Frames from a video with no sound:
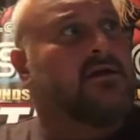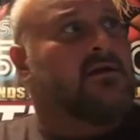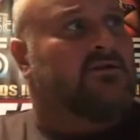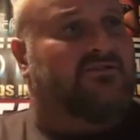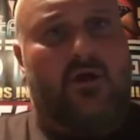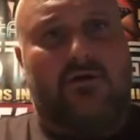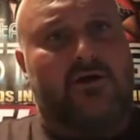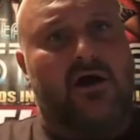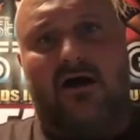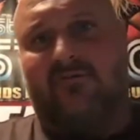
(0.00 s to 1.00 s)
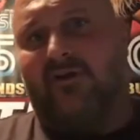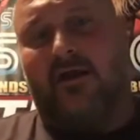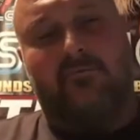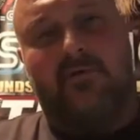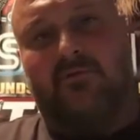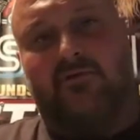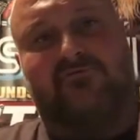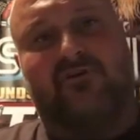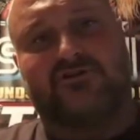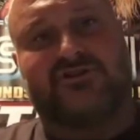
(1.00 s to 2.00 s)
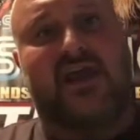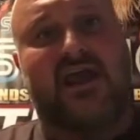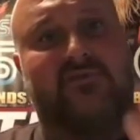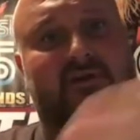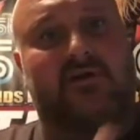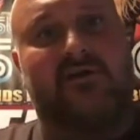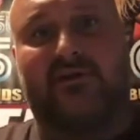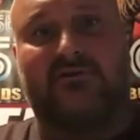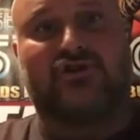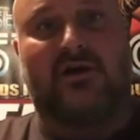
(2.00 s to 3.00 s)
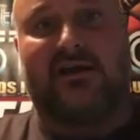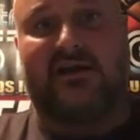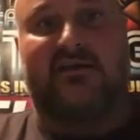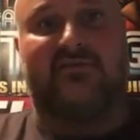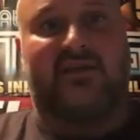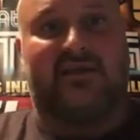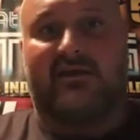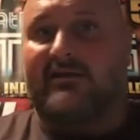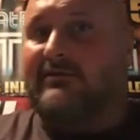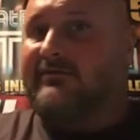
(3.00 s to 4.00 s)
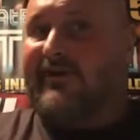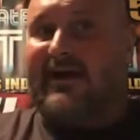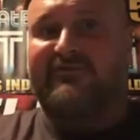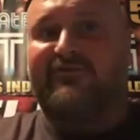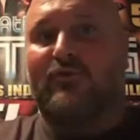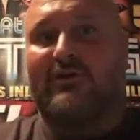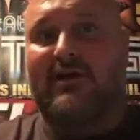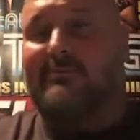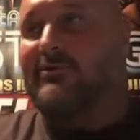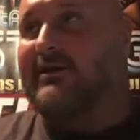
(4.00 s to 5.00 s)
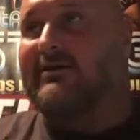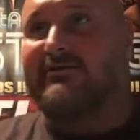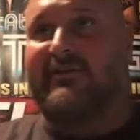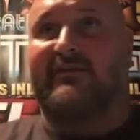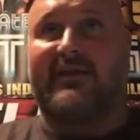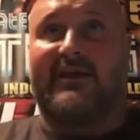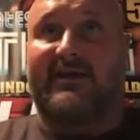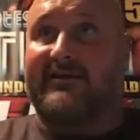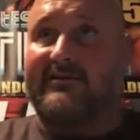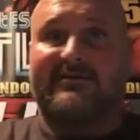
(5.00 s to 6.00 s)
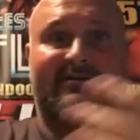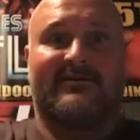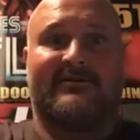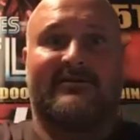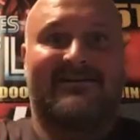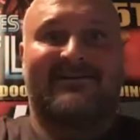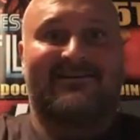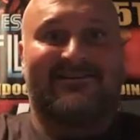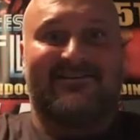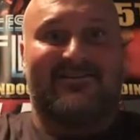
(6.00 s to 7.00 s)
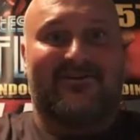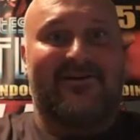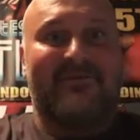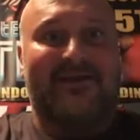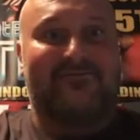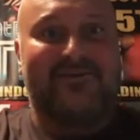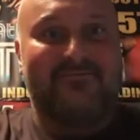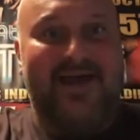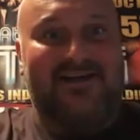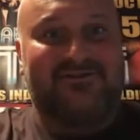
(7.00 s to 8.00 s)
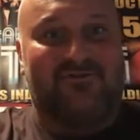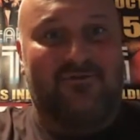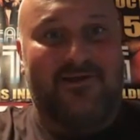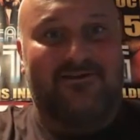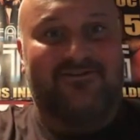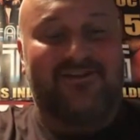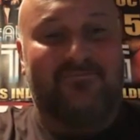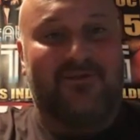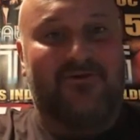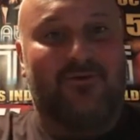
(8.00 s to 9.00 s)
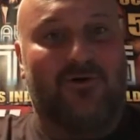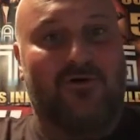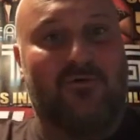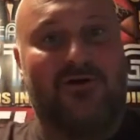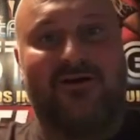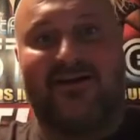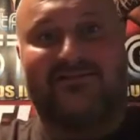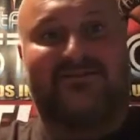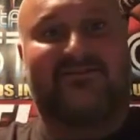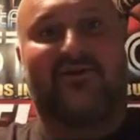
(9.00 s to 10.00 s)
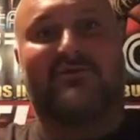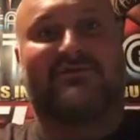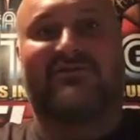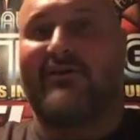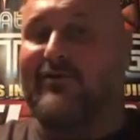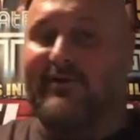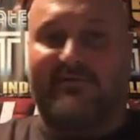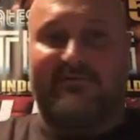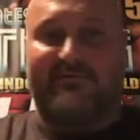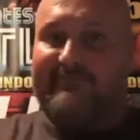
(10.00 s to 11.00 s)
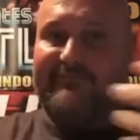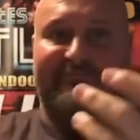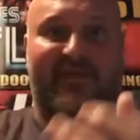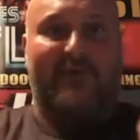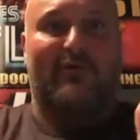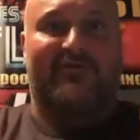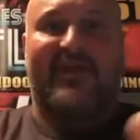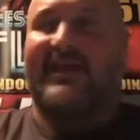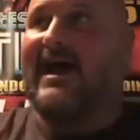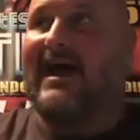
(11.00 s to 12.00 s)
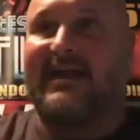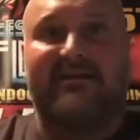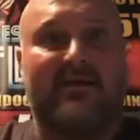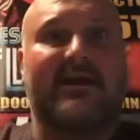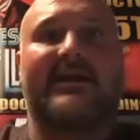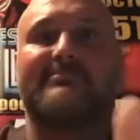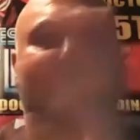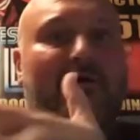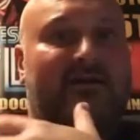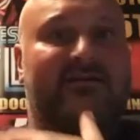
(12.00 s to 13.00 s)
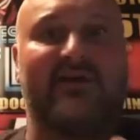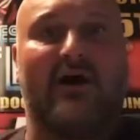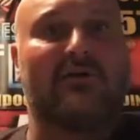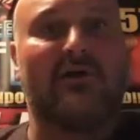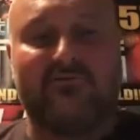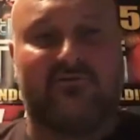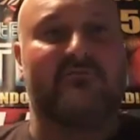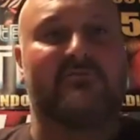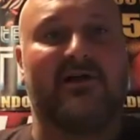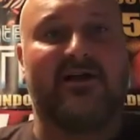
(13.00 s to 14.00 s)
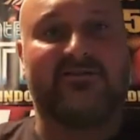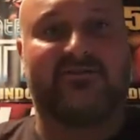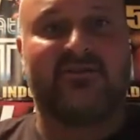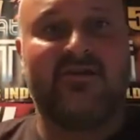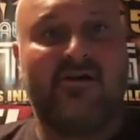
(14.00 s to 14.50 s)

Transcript: started off, and I remember their first day and they're in their training, and then fast forward a couple years, and then they're in a main event match for me or something, or we're in so-and-so and they want that guy, and they're getting bookings all over the place